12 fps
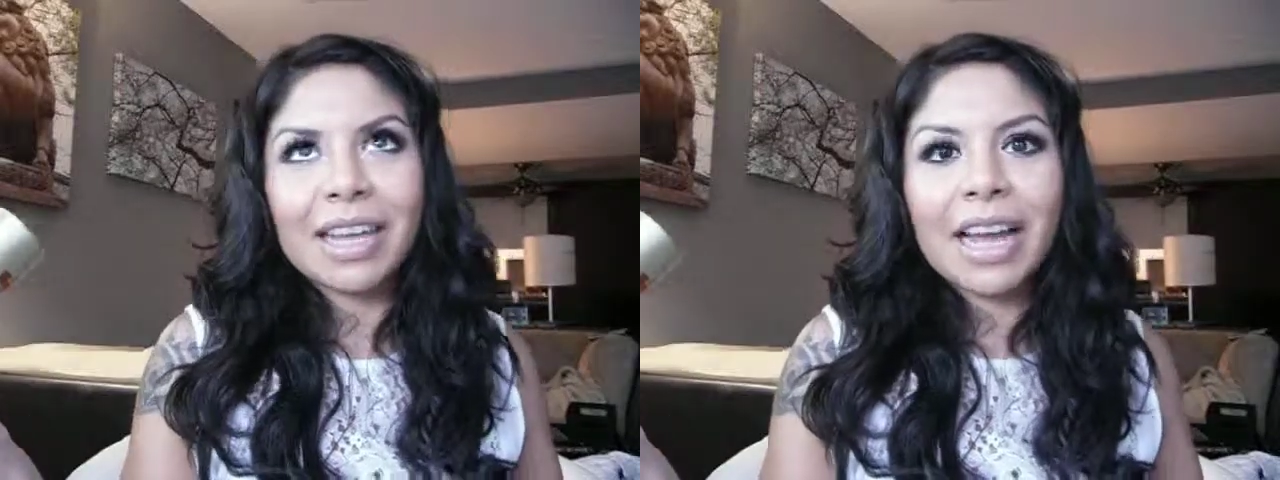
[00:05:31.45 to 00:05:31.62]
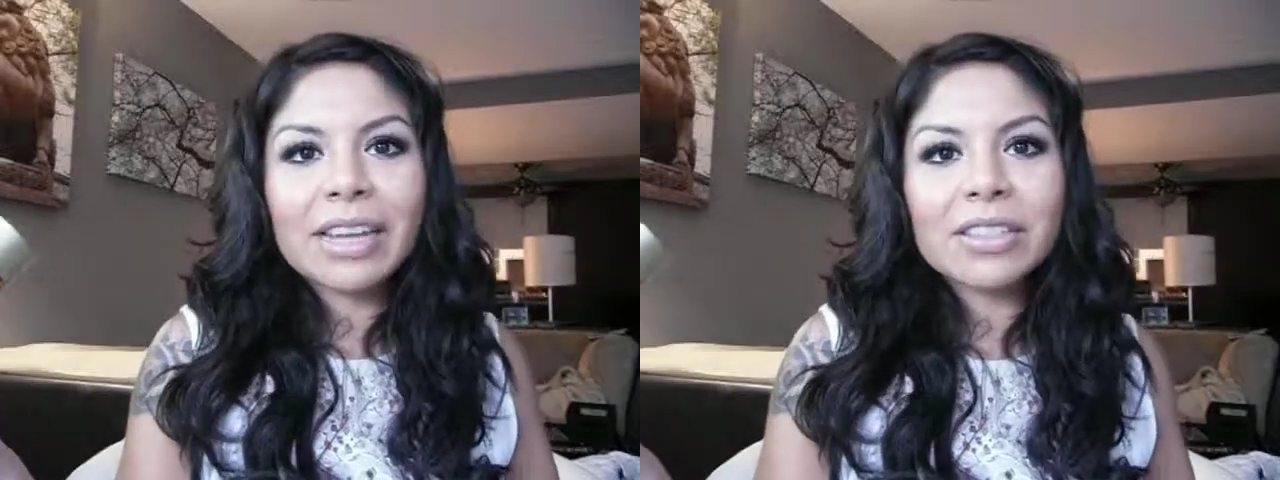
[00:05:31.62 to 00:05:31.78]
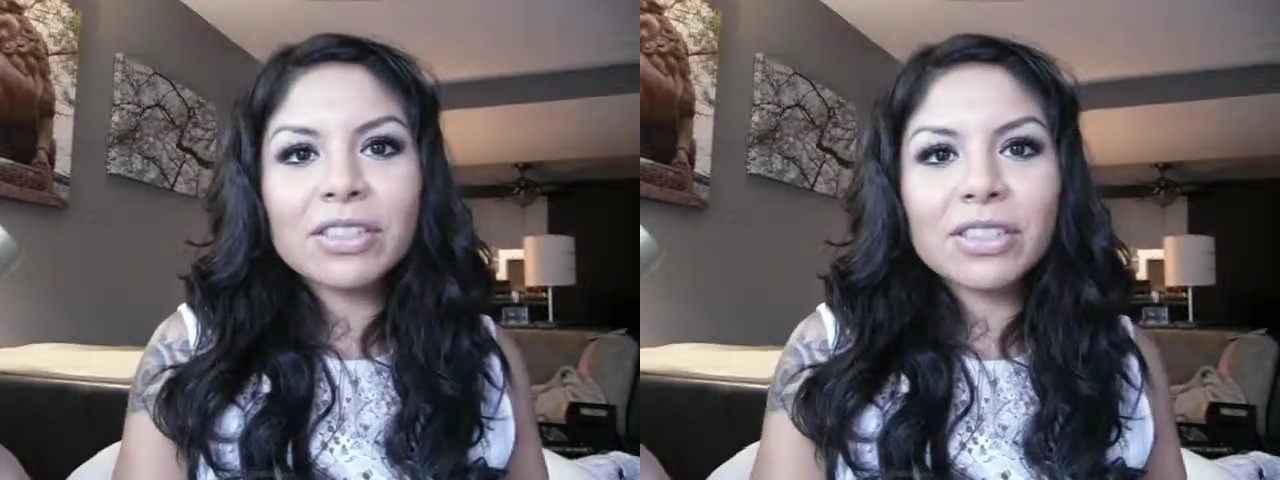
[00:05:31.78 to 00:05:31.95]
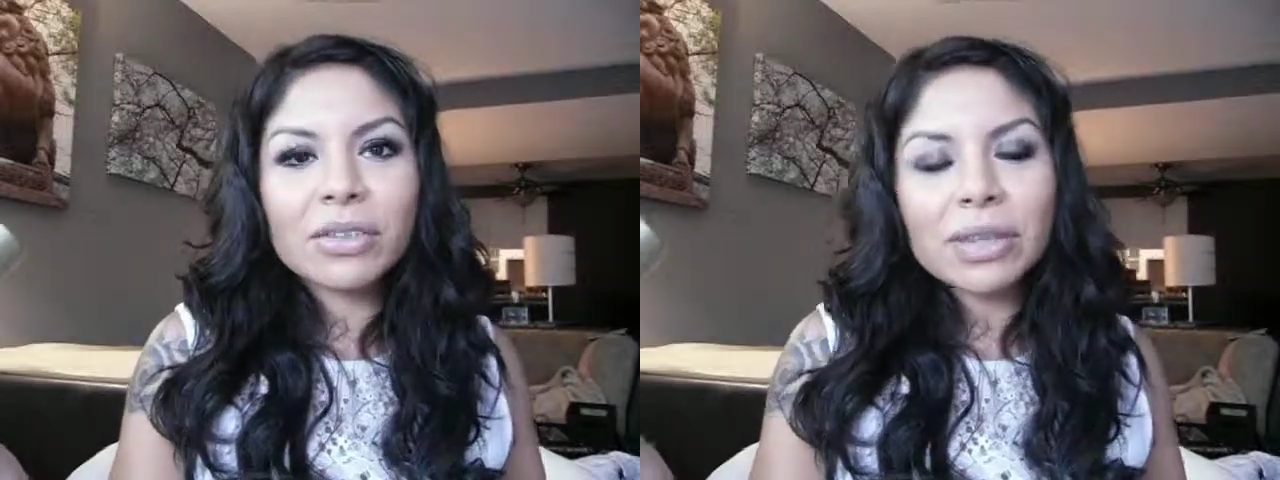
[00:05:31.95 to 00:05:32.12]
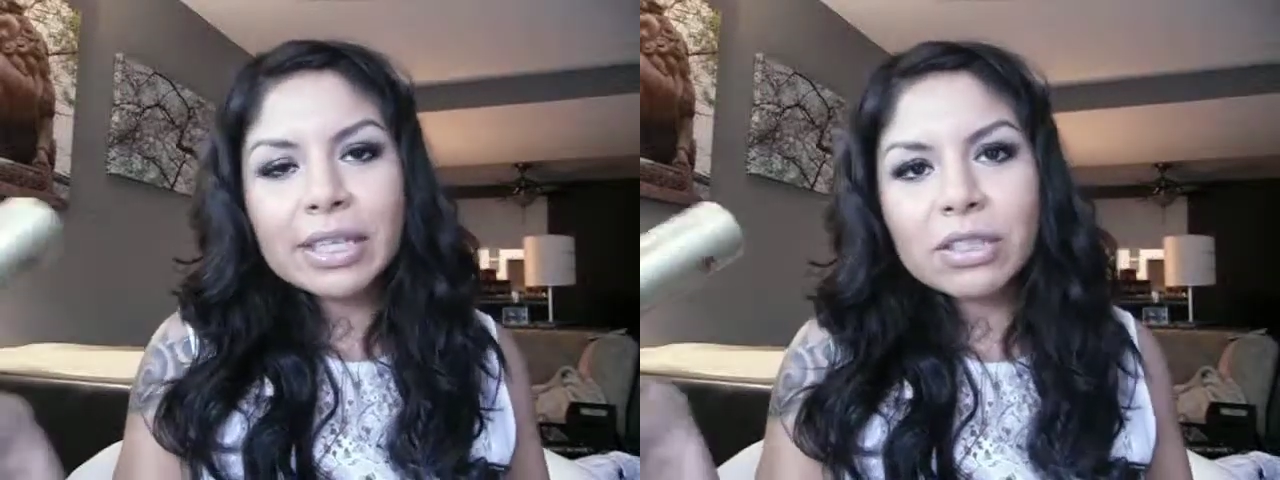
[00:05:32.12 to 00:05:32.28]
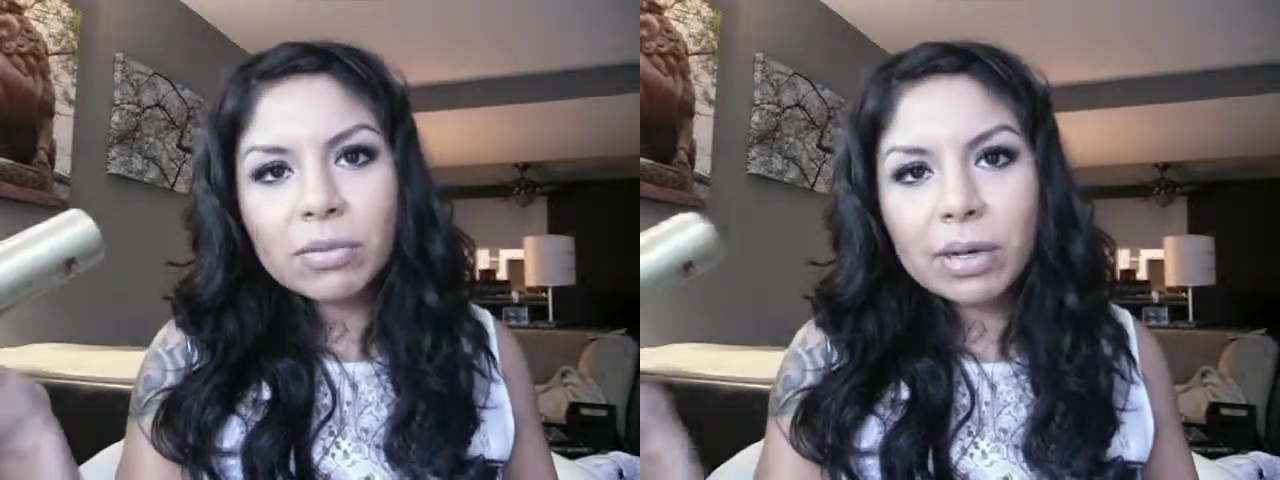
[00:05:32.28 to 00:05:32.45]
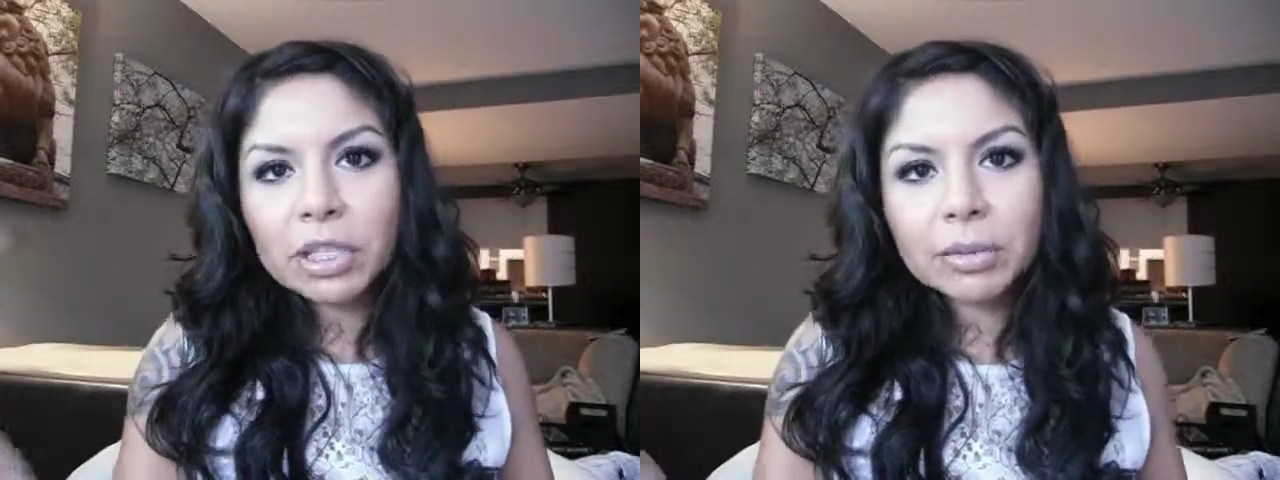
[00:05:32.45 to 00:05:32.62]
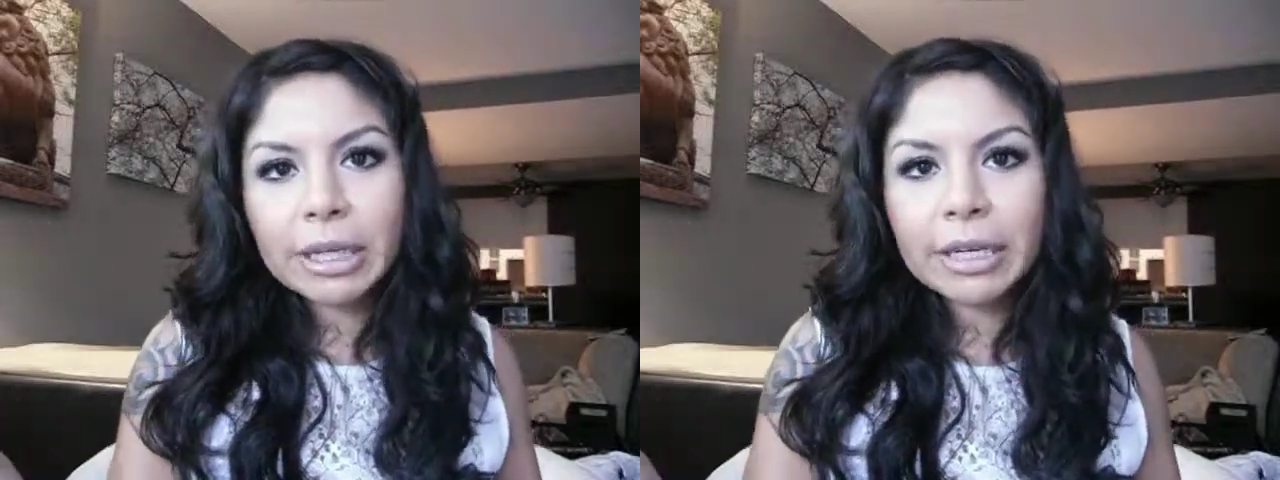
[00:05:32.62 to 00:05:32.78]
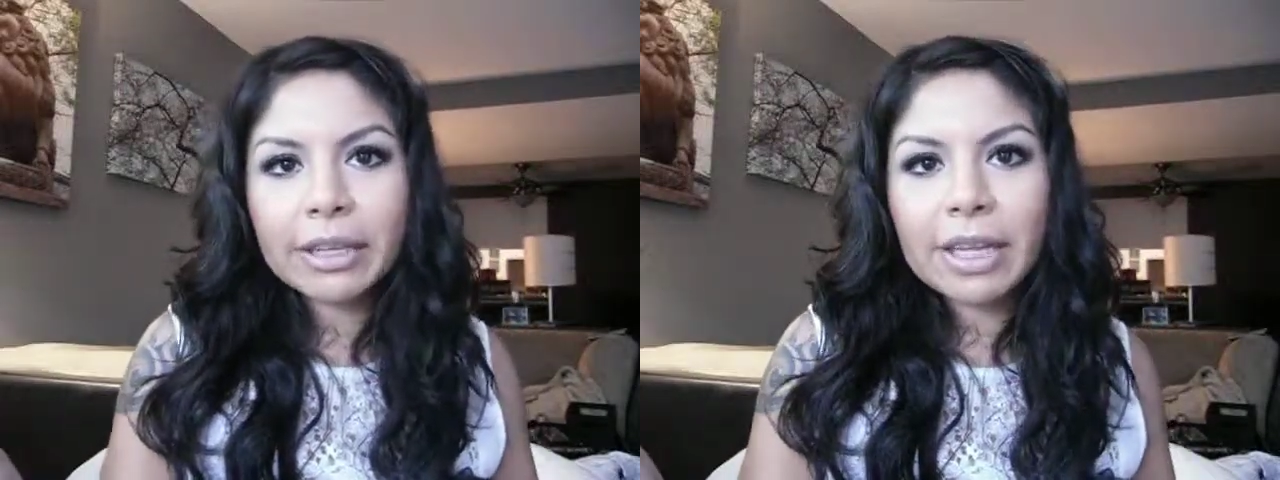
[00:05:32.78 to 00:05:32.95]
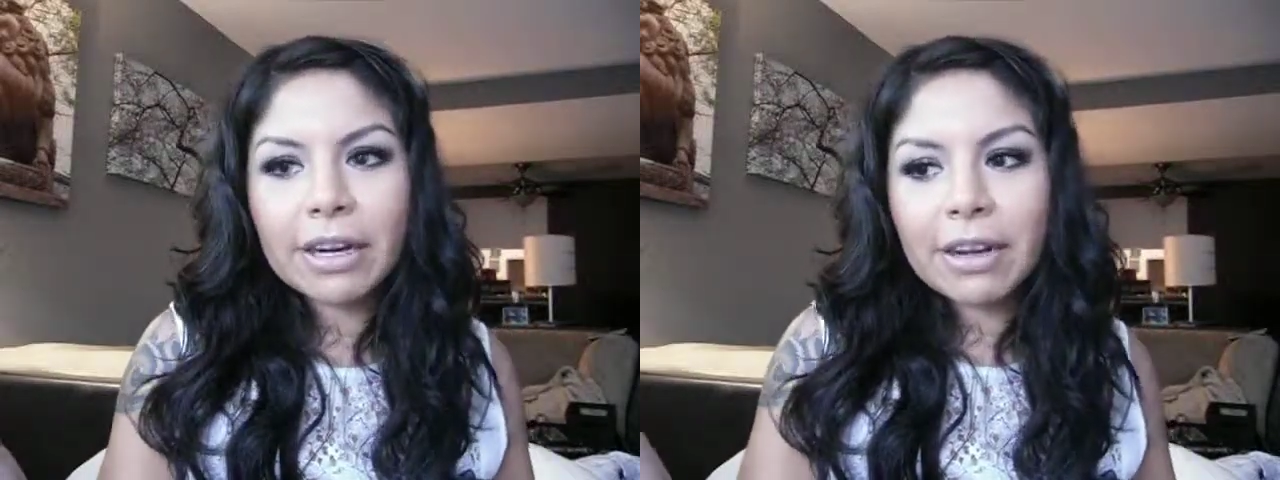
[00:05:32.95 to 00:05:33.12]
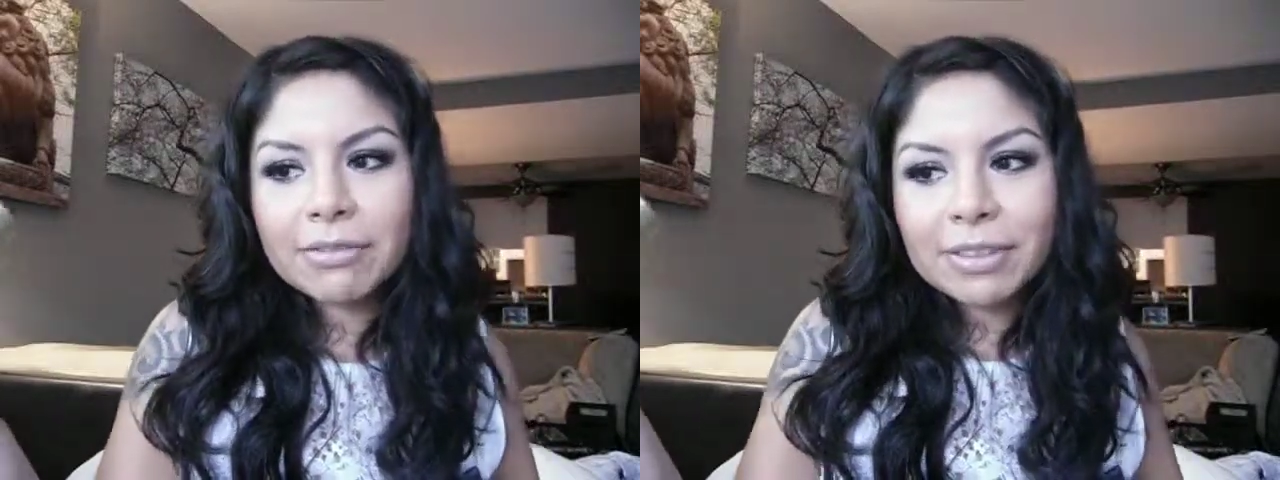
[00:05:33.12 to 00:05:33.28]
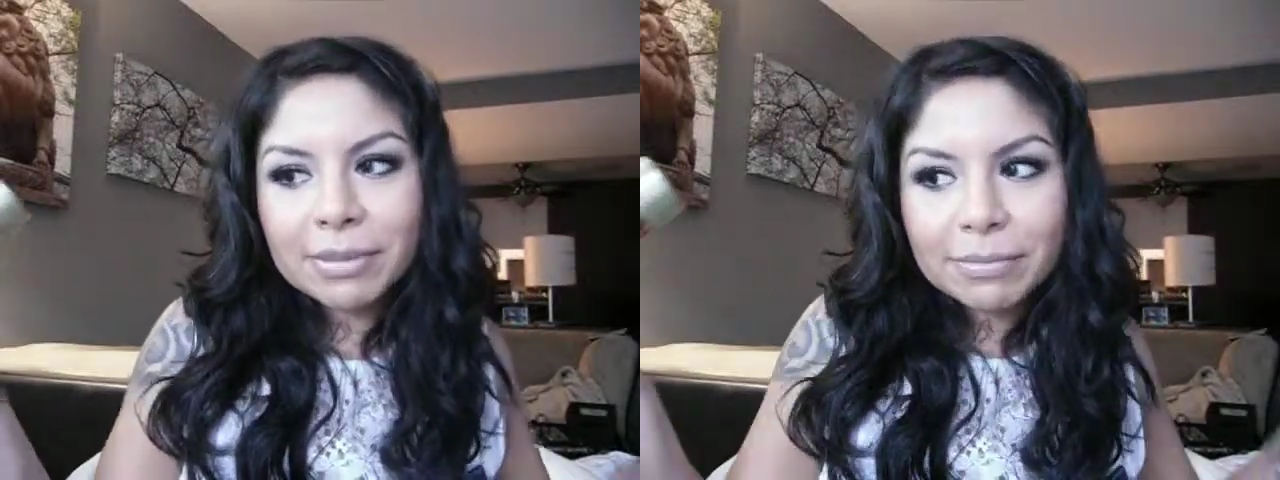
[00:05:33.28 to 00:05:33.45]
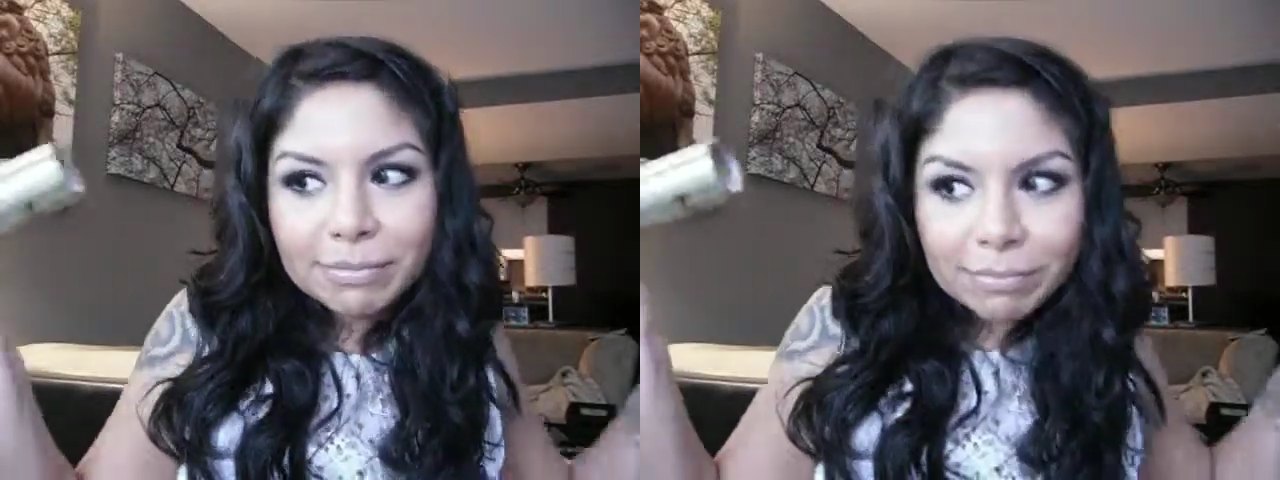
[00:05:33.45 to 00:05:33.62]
I just don't like to wash my hair that often.